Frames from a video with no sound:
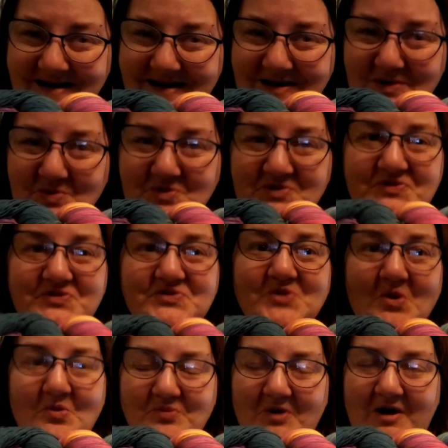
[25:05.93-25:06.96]
It was
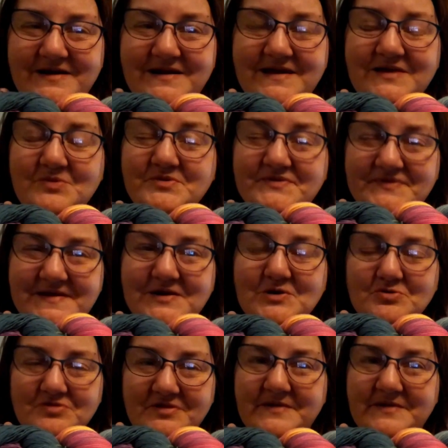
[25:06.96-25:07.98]
so bright. It was
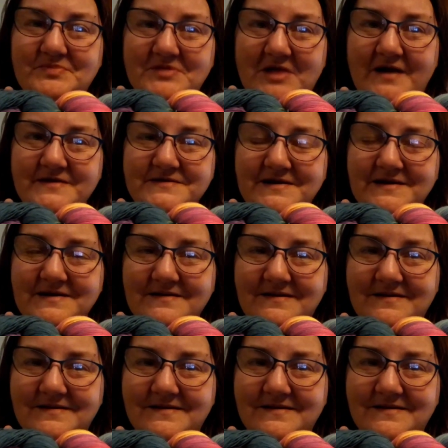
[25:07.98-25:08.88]
nearly blinding.